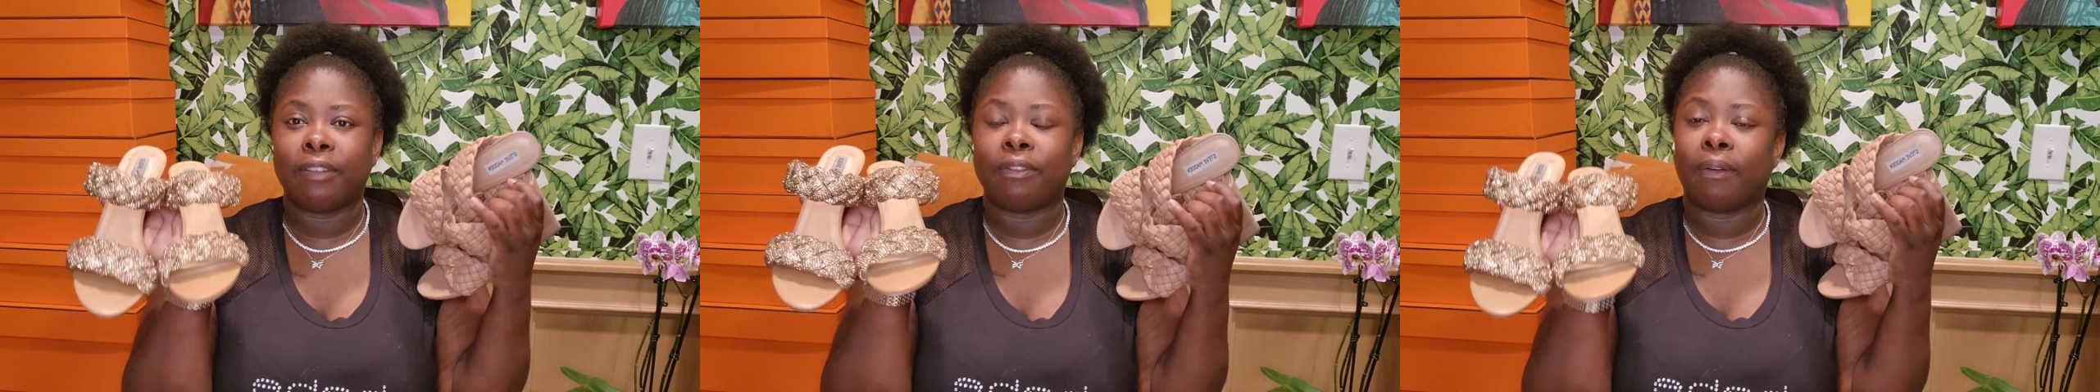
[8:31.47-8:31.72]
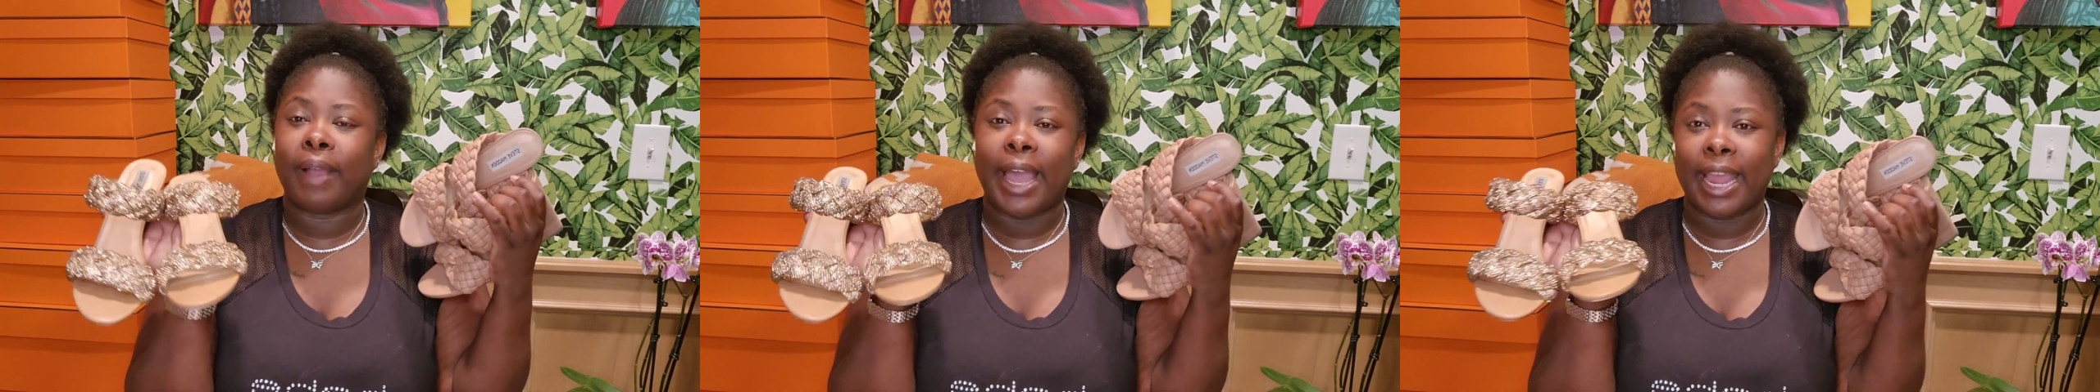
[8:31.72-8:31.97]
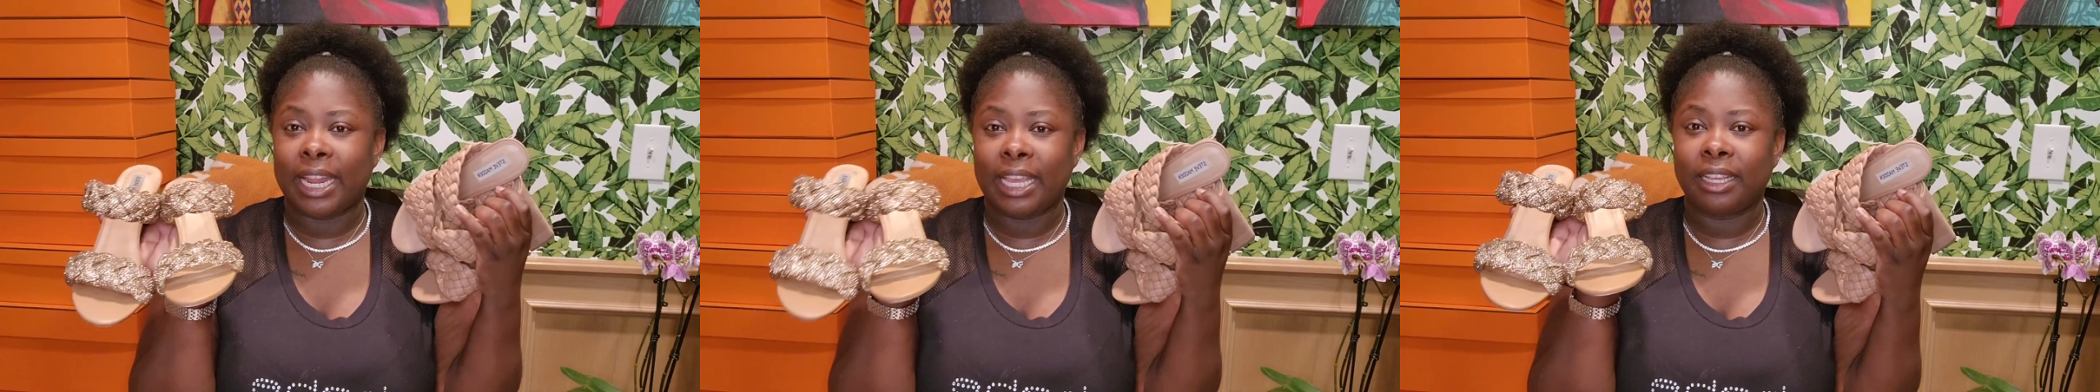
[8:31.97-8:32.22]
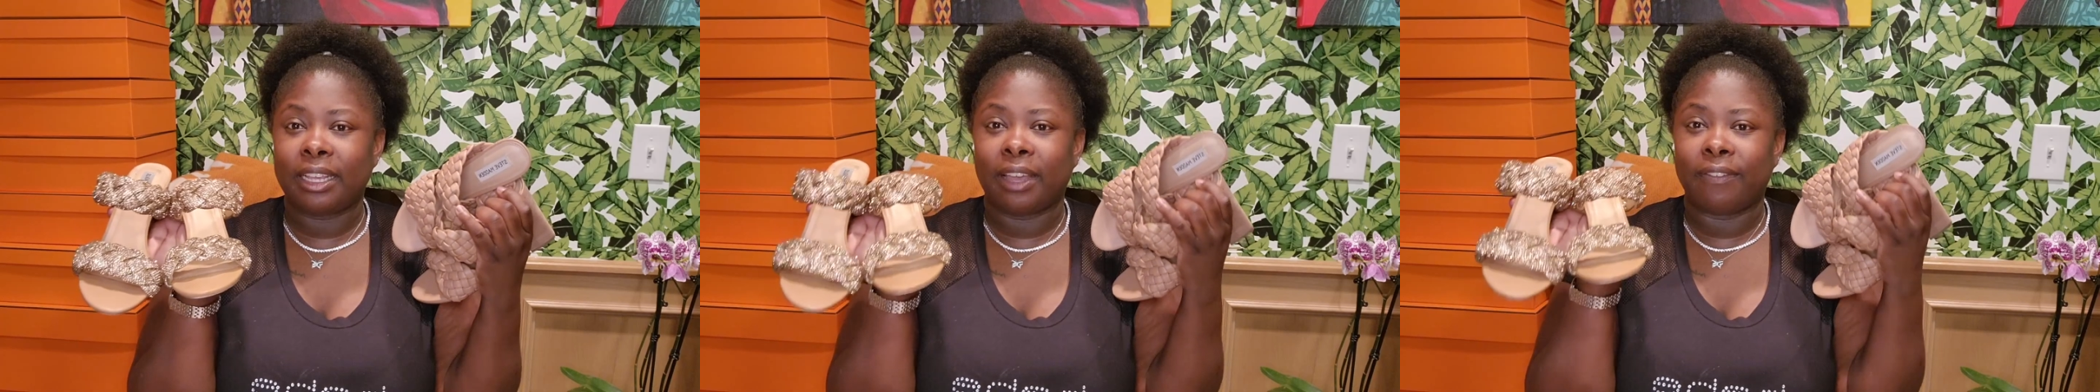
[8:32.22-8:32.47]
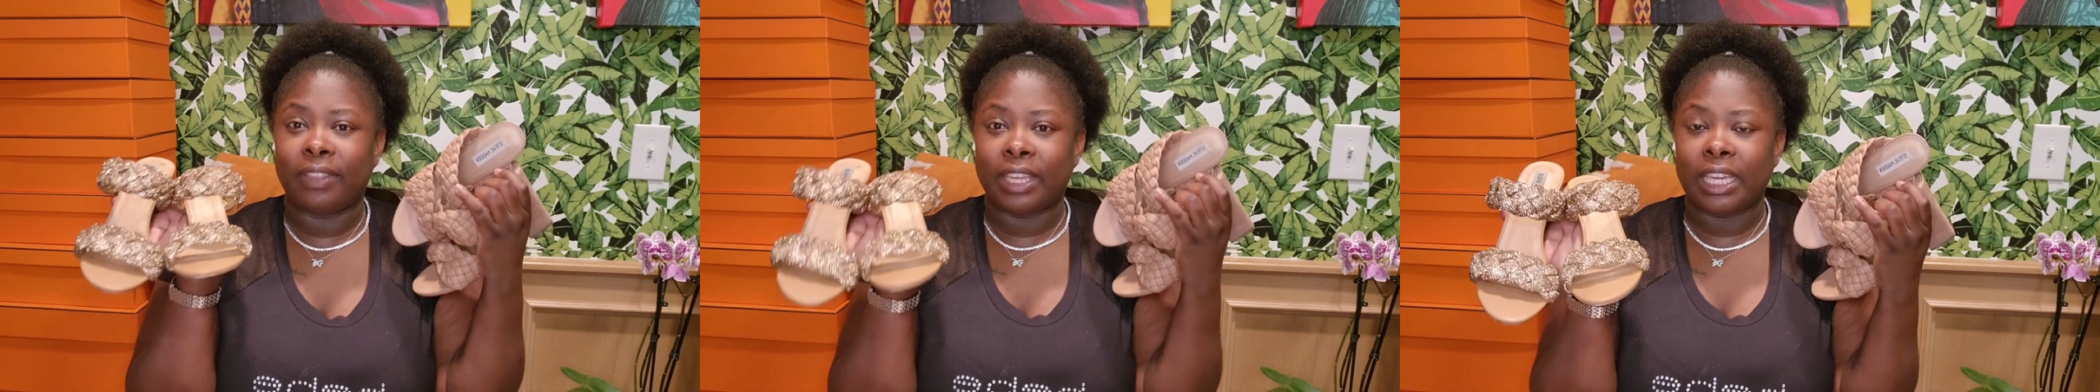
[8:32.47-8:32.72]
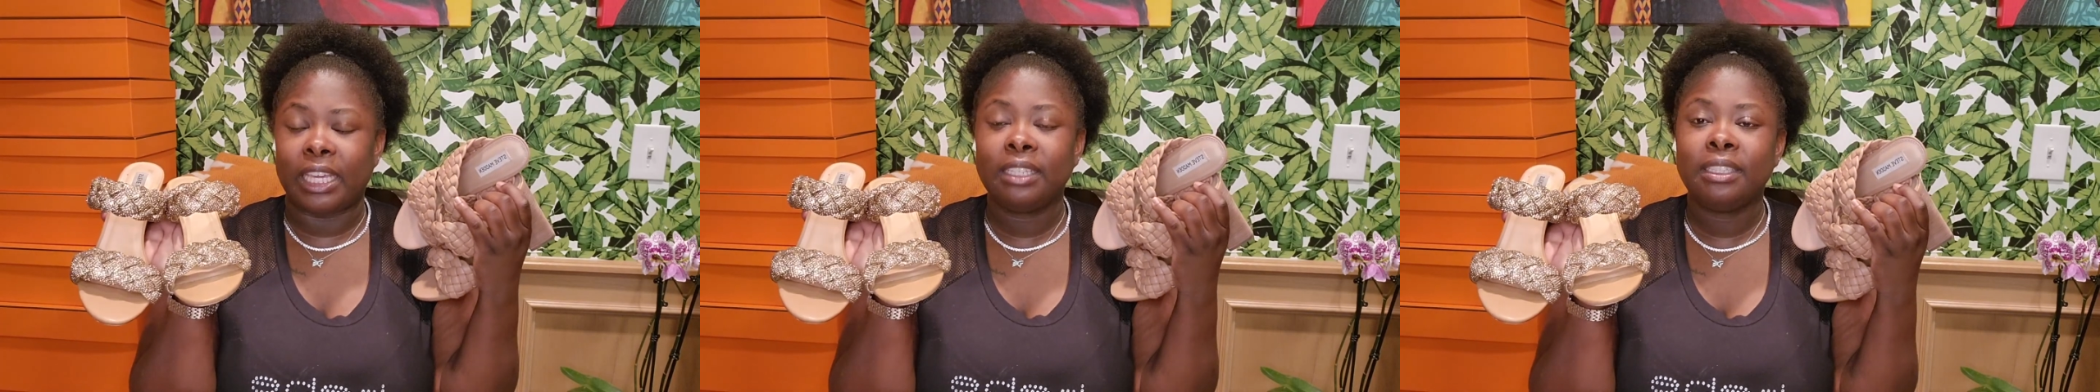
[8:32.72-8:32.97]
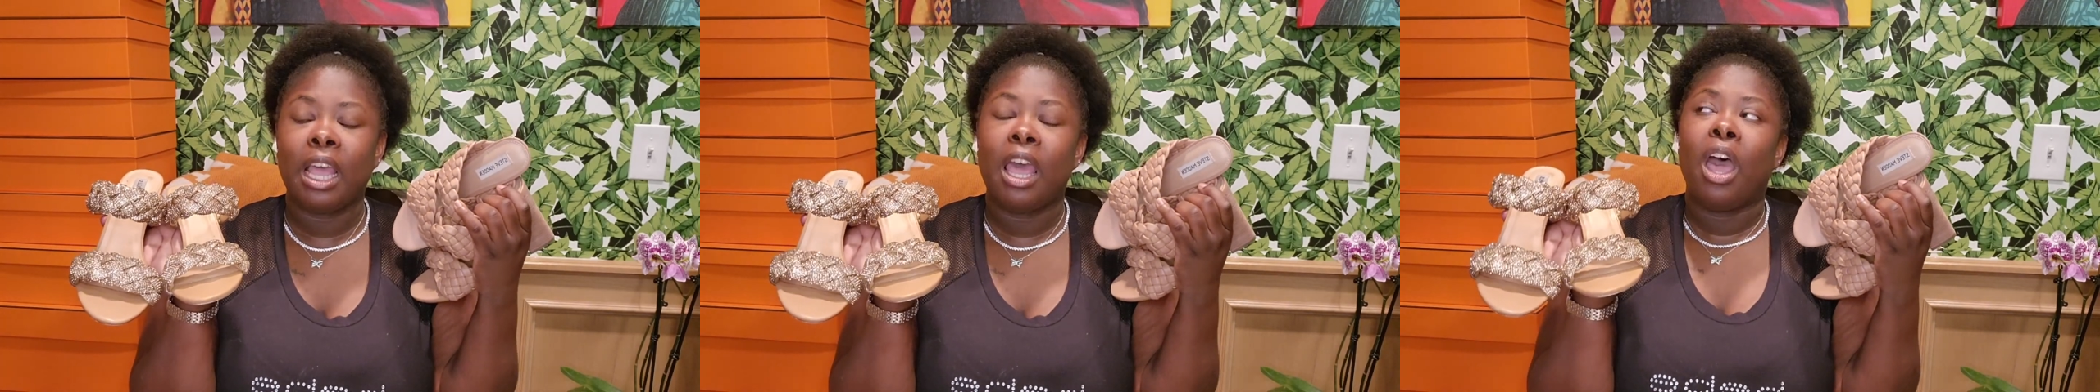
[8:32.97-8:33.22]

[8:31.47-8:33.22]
and variety of these.